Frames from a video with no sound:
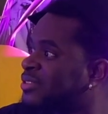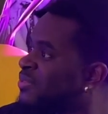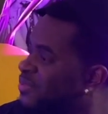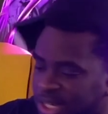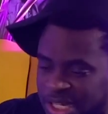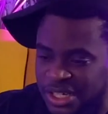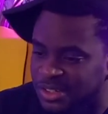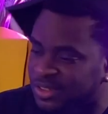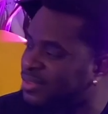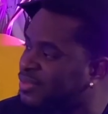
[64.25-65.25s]
Fuck right.
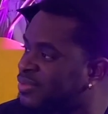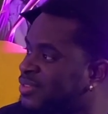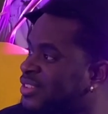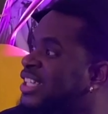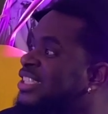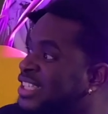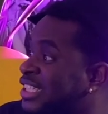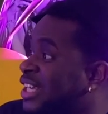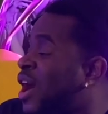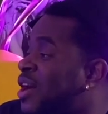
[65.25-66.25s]
it. Yeah, that's yeah.
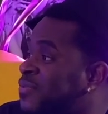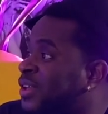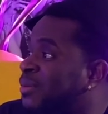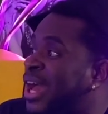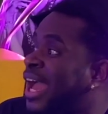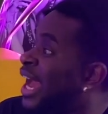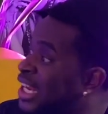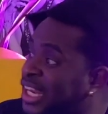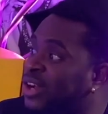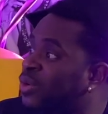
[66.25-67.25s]
that's how I feel about
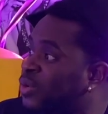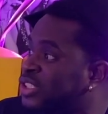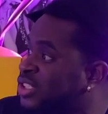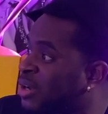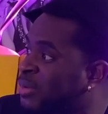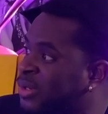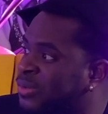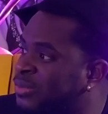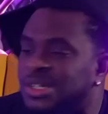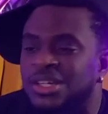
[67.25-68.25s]
any nigga who just come home.